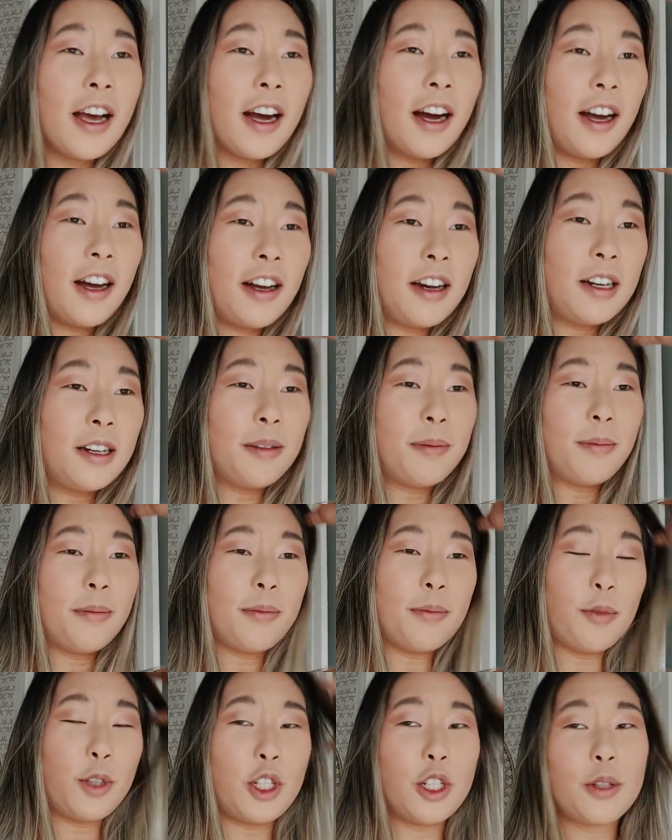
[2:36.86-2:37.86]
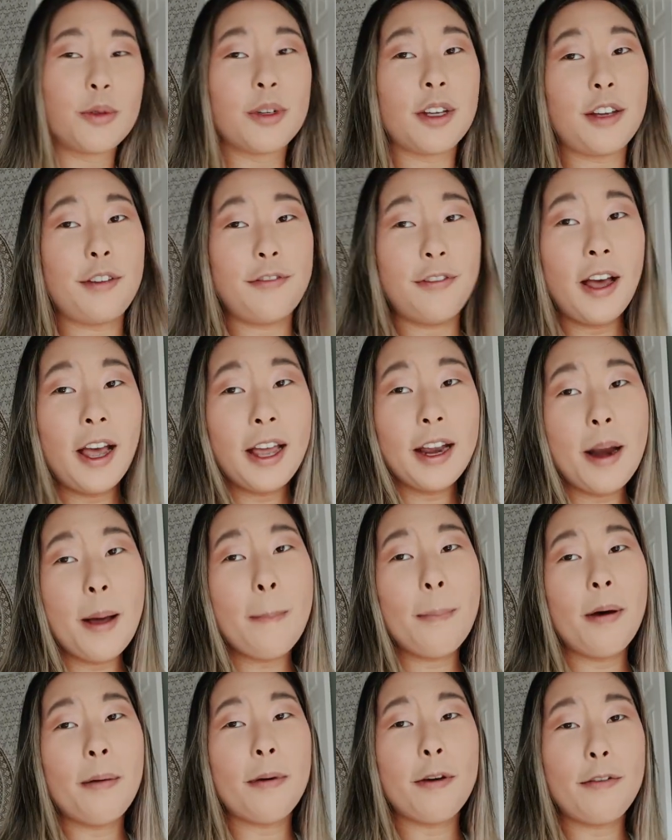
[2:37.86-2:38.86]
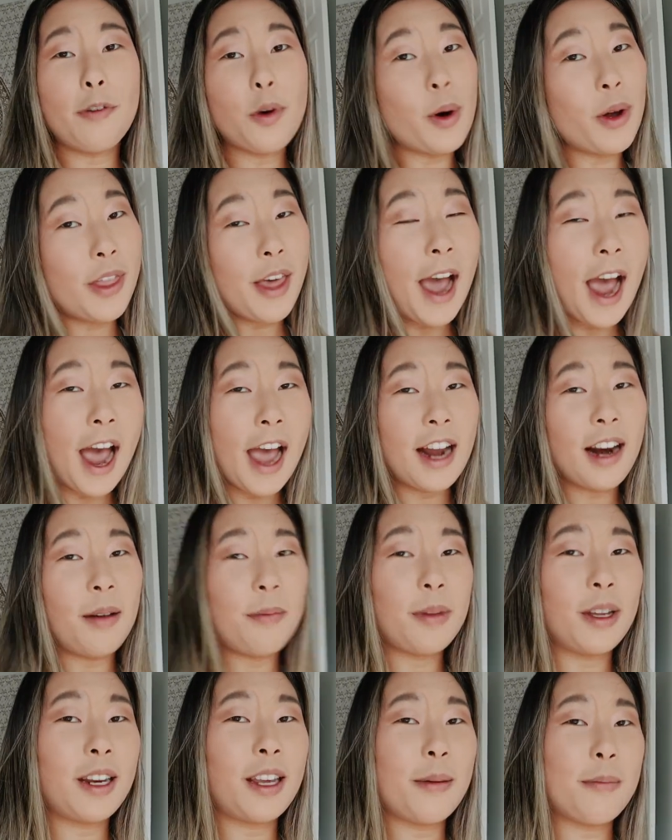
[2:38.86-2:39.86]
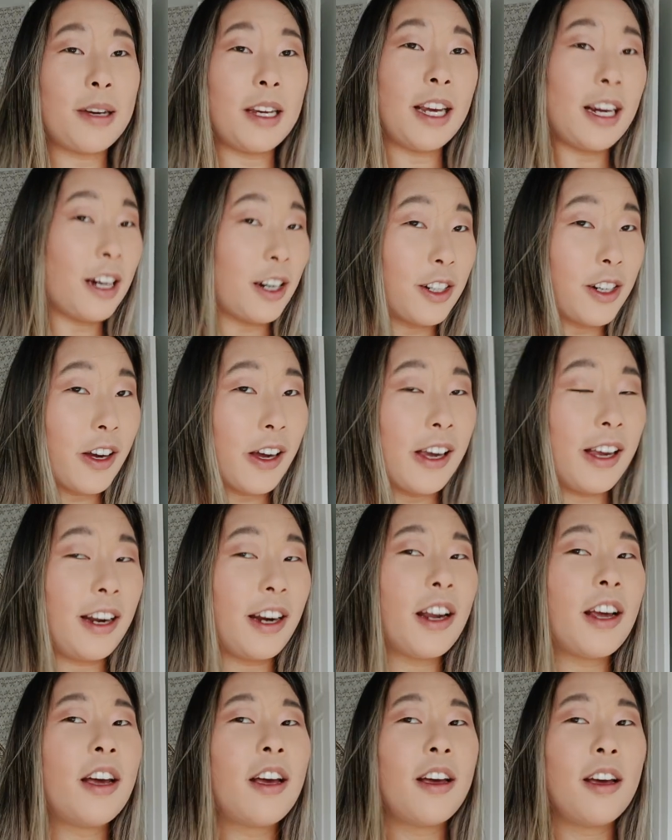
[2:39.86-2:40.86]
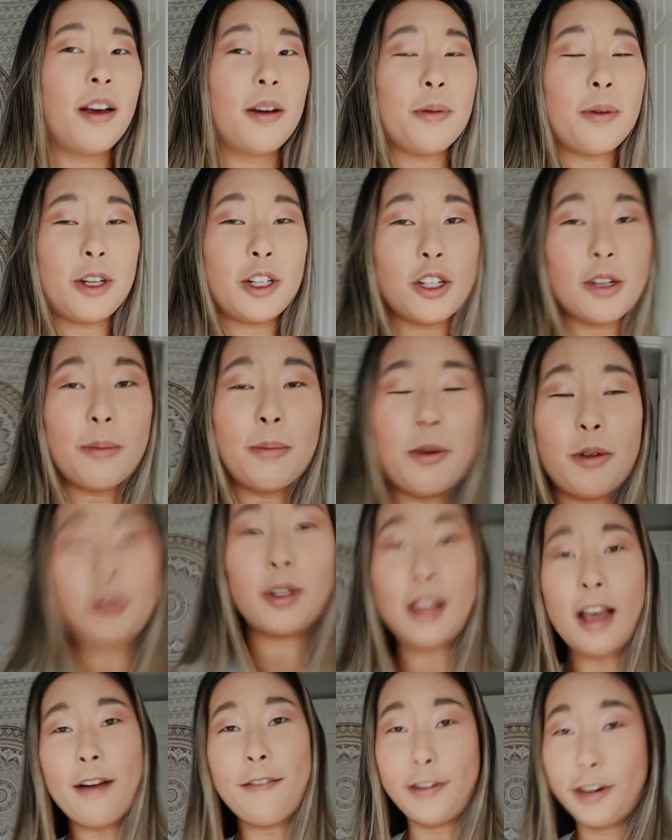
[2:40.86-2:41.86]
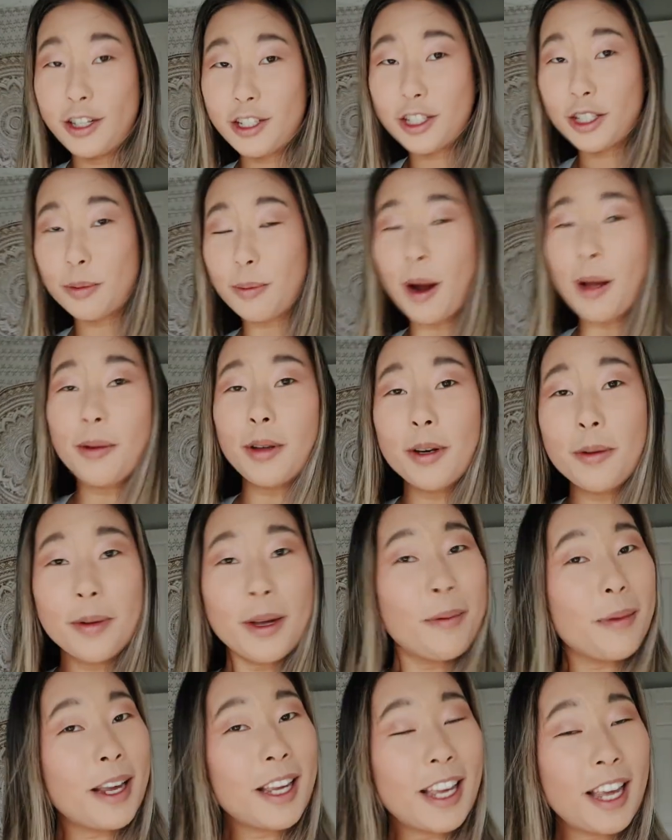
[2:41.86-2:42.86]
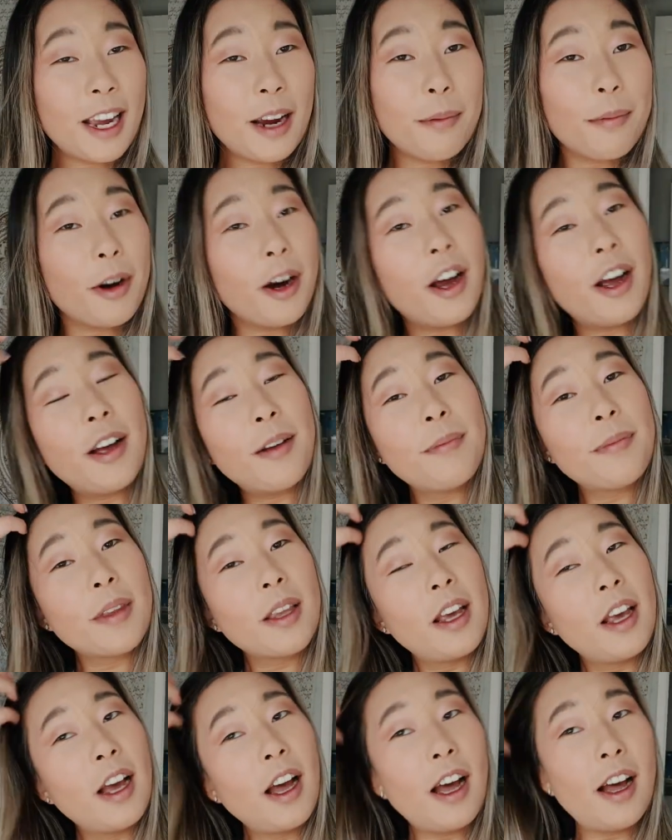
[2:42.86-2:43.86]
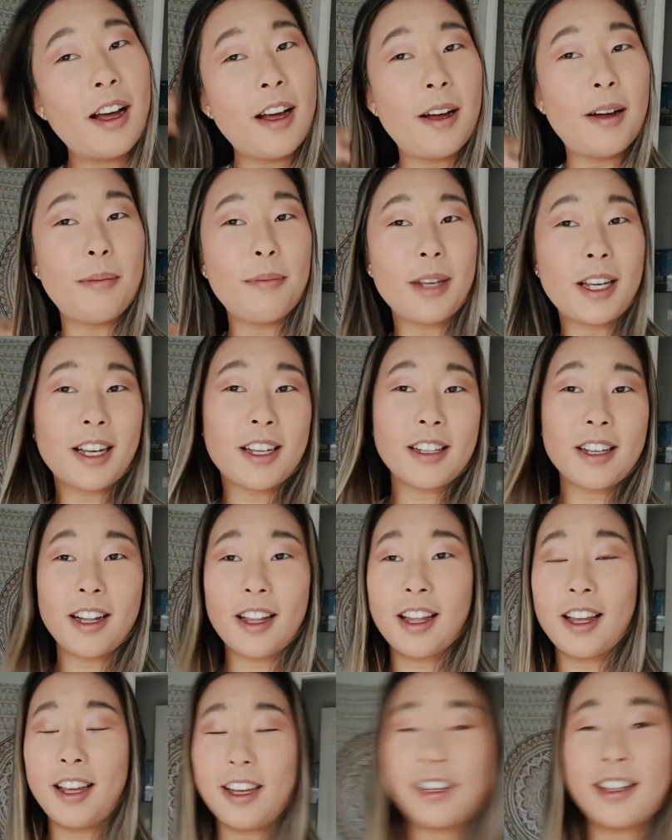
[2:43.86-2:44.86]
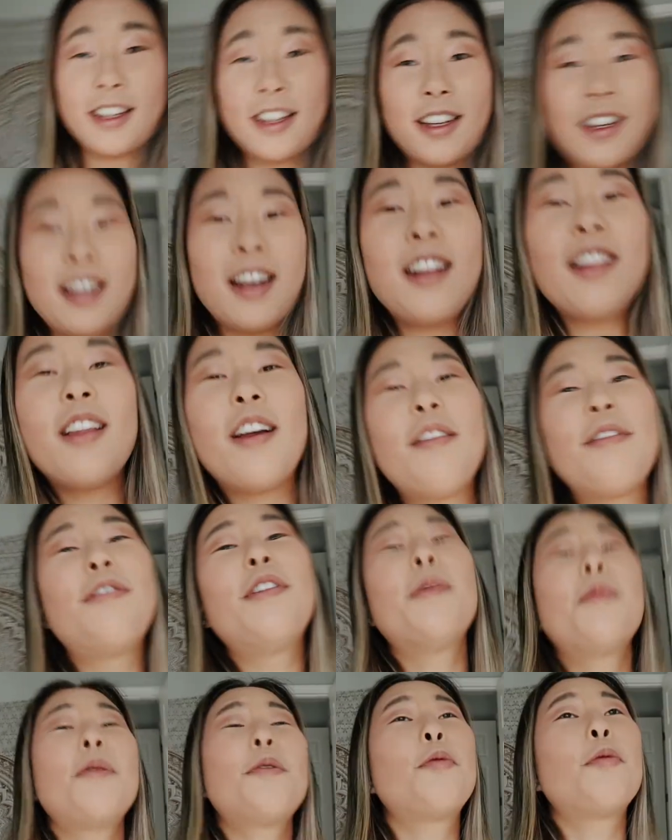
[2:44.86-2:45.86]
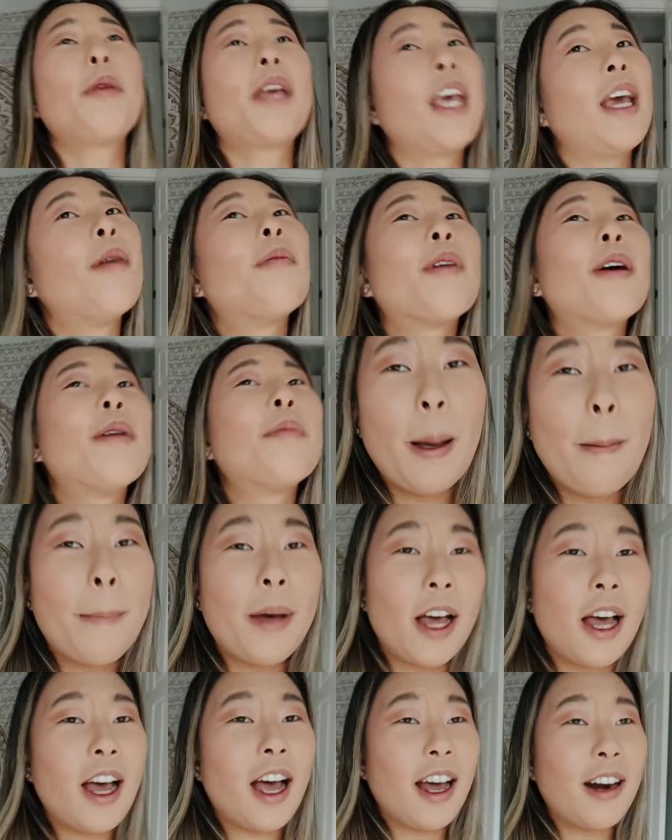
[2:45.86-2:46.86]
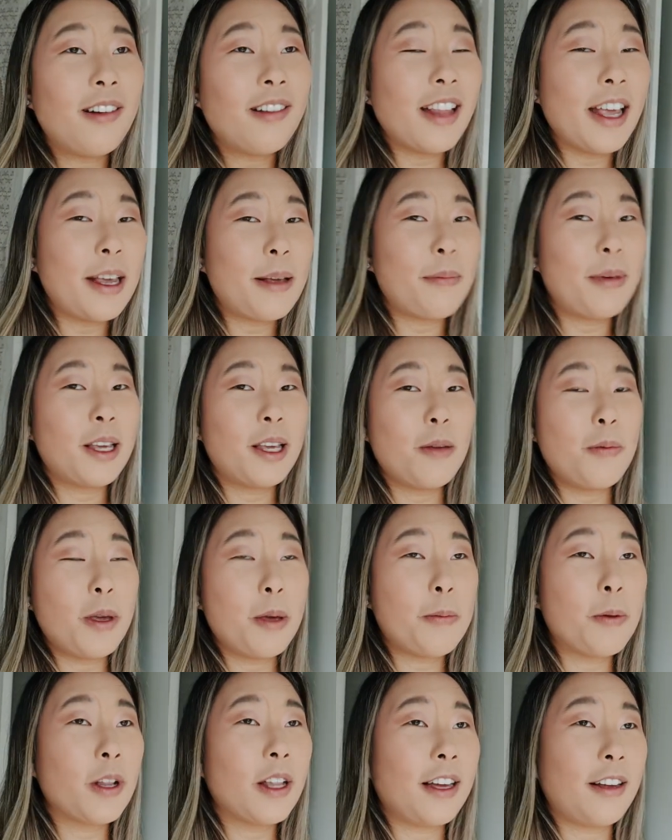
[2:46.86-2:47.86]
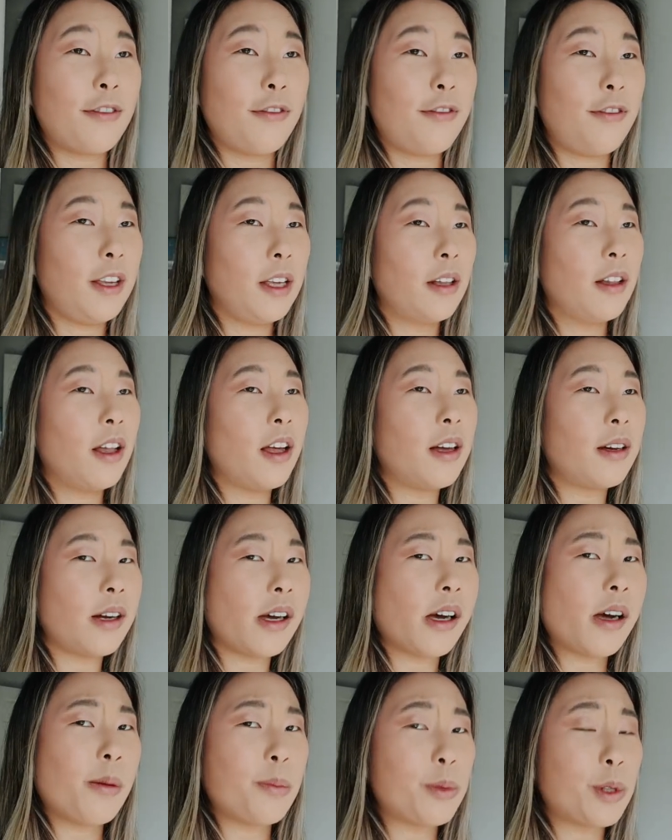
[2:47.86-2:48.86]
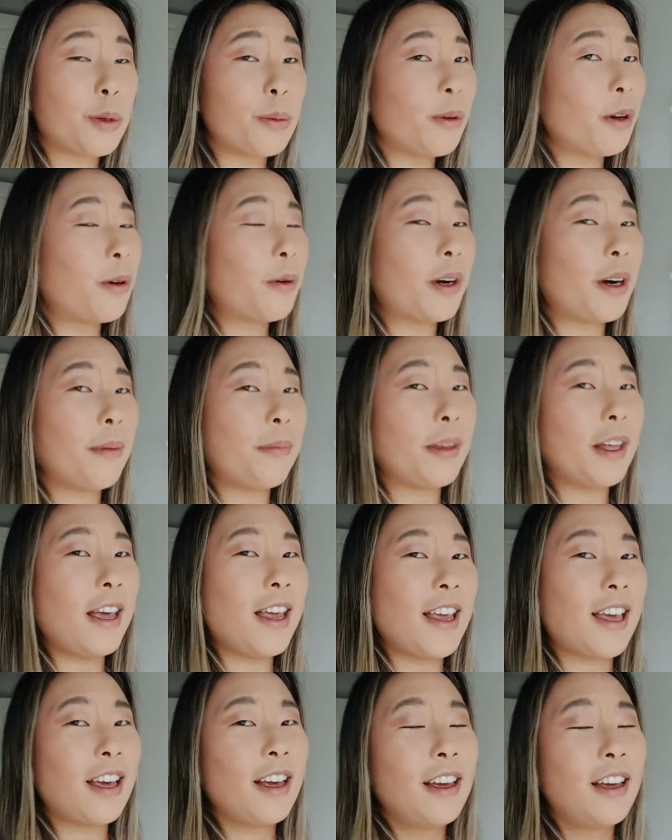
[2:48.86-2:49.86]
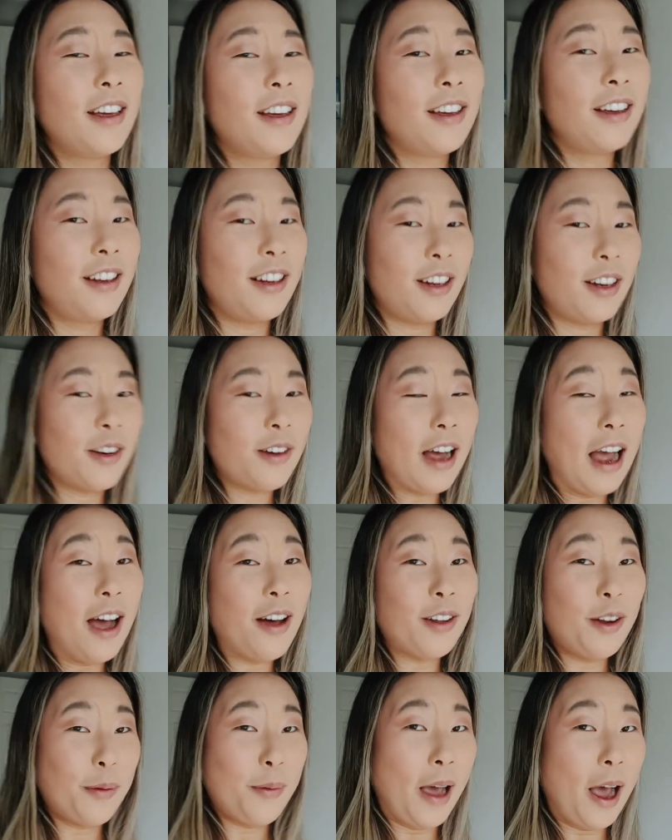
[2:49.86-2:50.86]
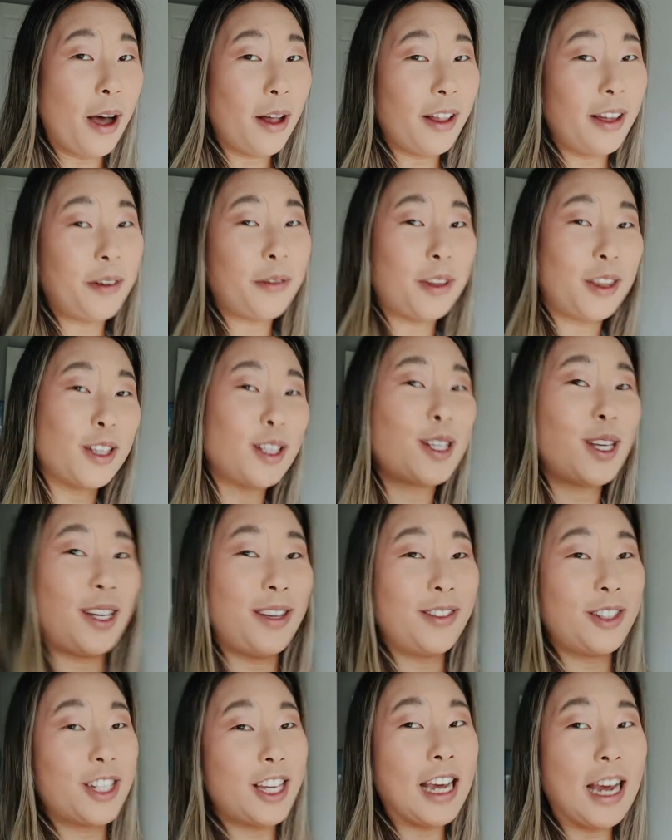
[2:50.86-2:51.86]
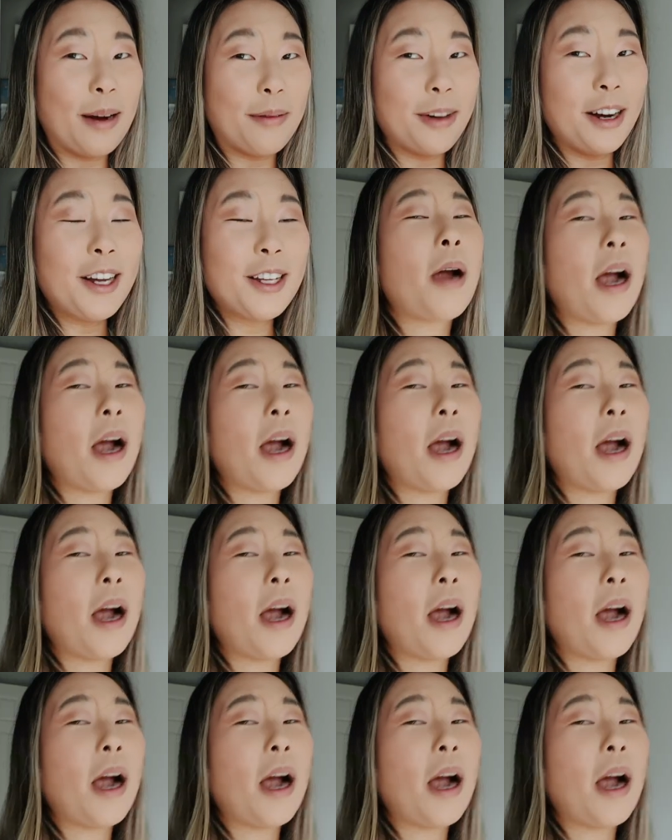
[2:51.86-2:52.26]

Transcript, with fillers: um, which is really fun. But before that, I'm gonna get my hair done, which most of that footage is probably gonna be on my camera um, because I like, I love filming with my camera, but I don't like making people like feel uncomfortable when I'm like, you know, out and about like with this huge camera.